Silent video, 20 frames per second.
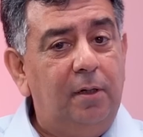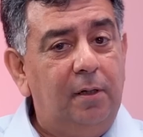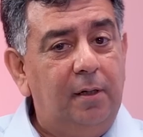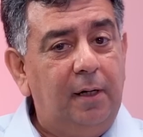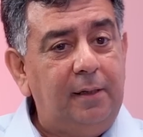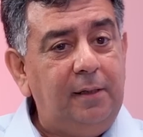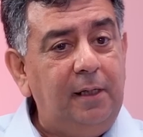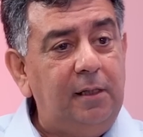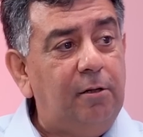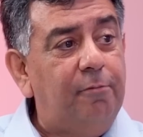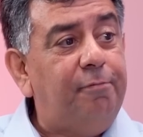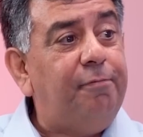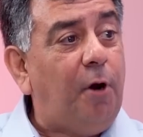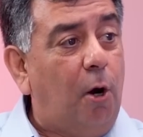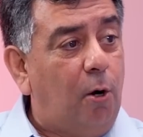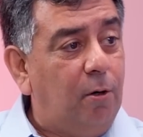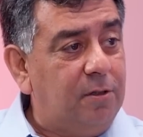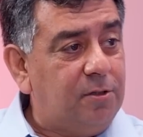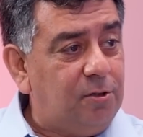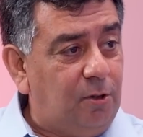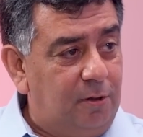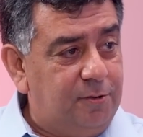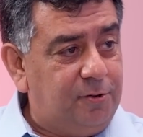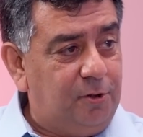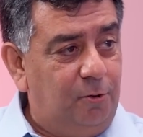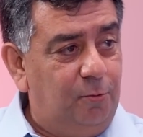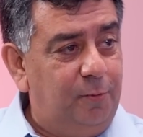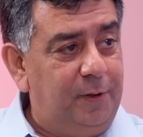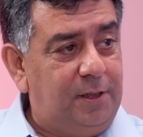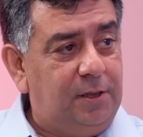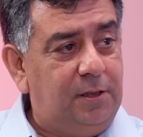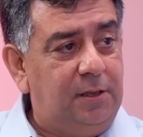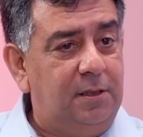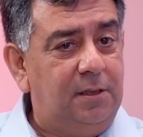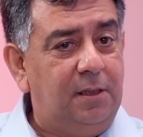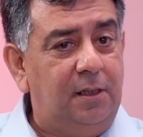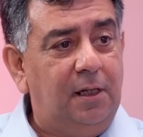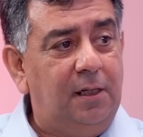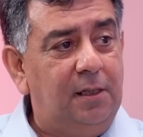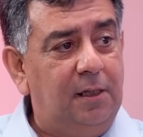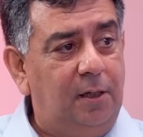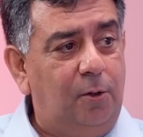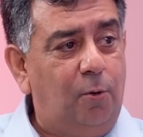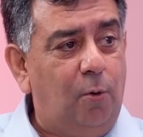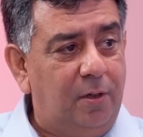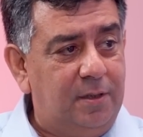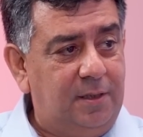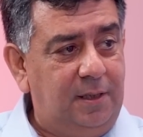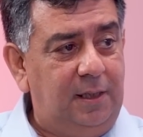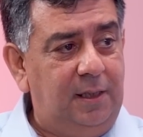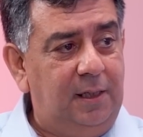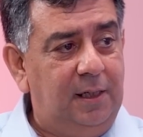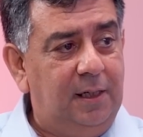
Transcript: I think the Fronx also, which is another quasi